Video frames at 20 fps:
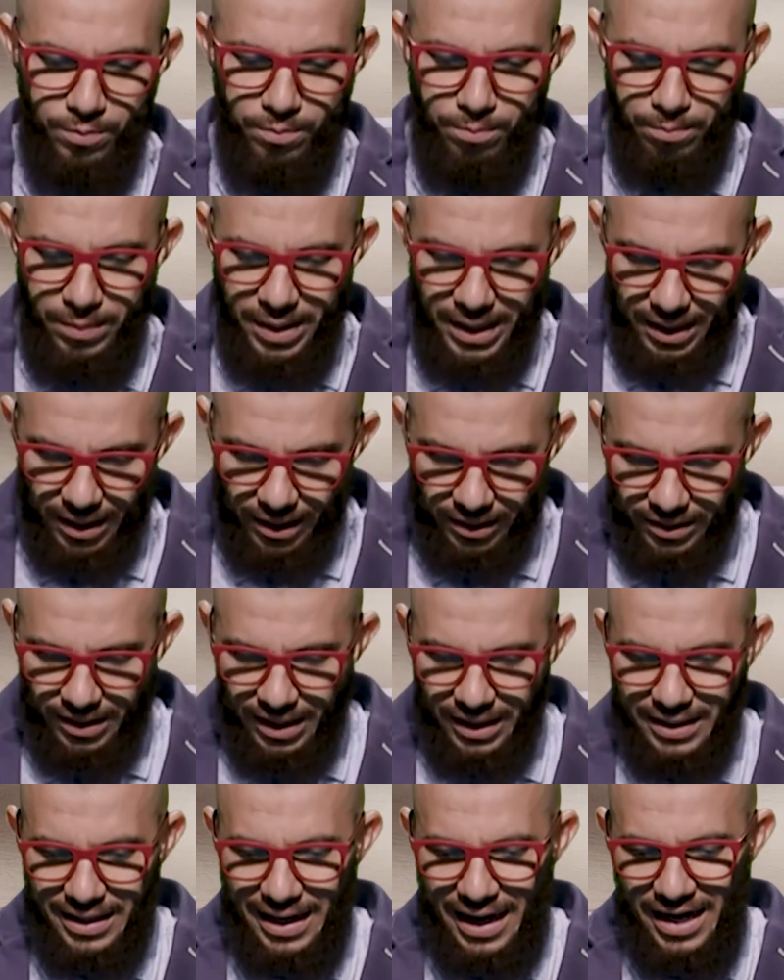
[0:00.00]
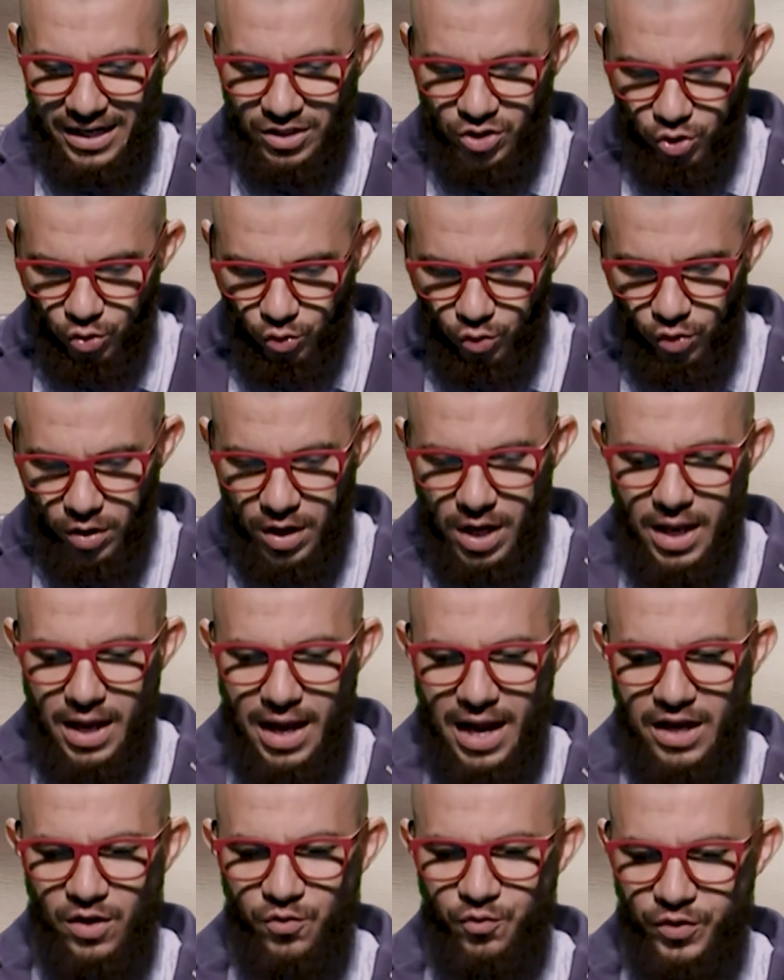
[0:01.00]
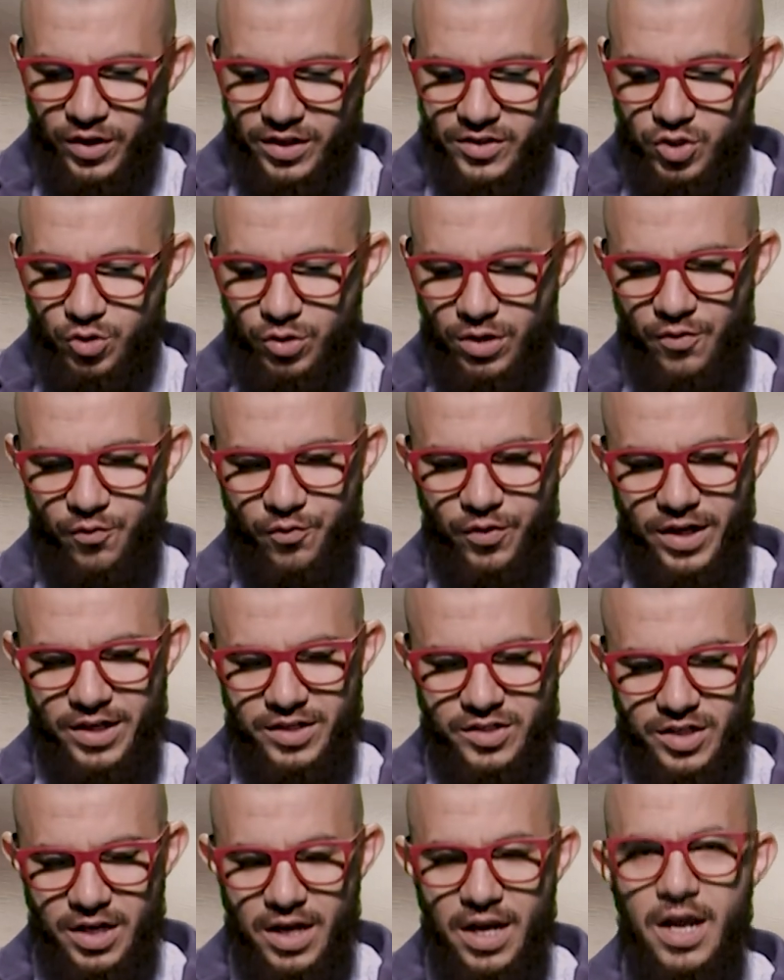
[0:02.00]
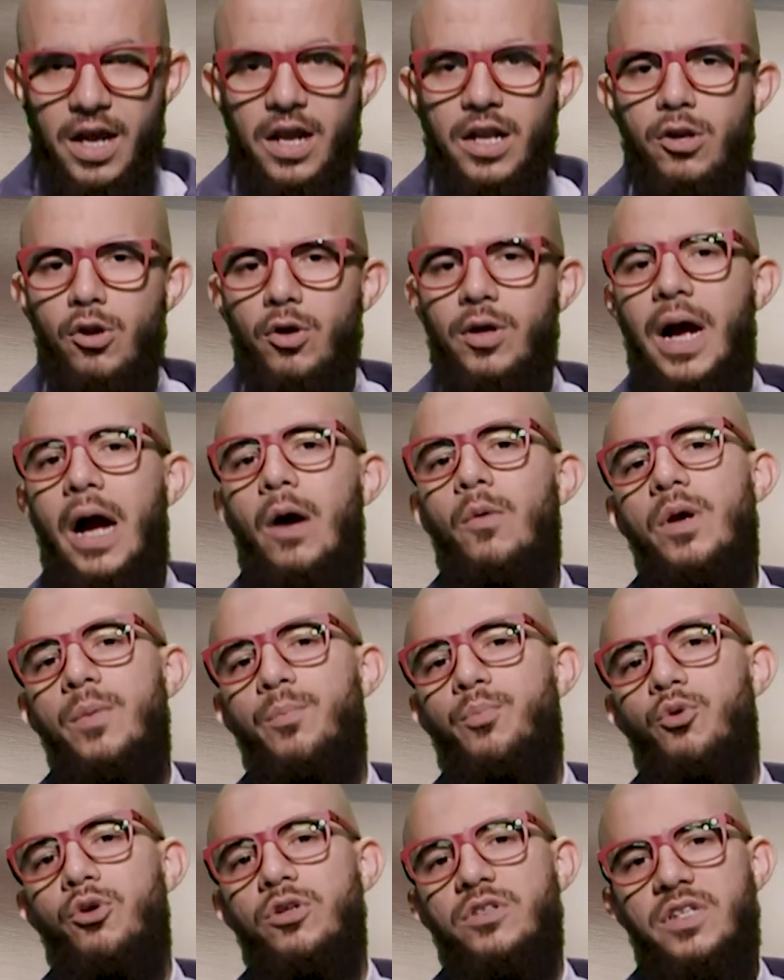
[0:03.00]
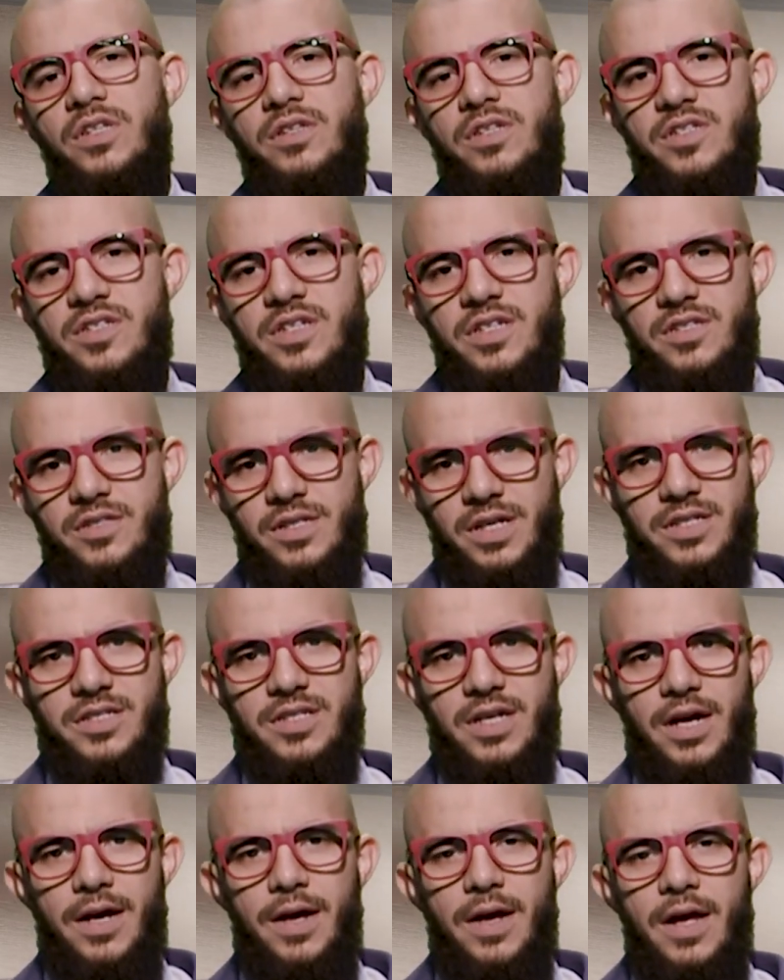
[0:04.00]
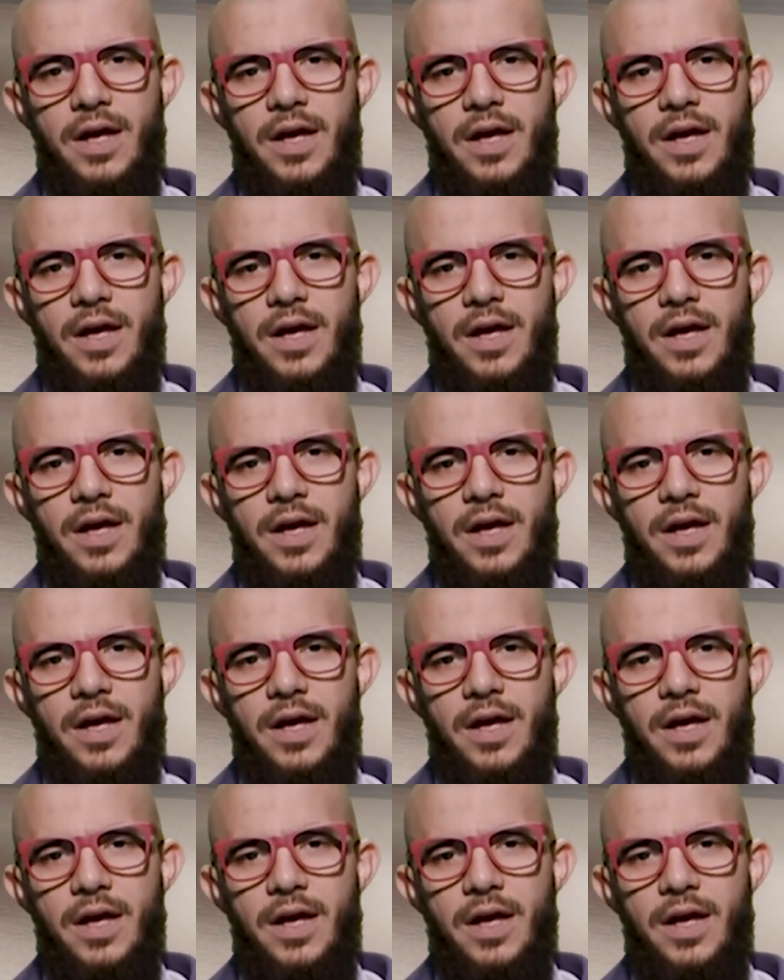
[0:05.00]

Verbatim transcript: may Allah guide you and fix your affairs look how important this is there's a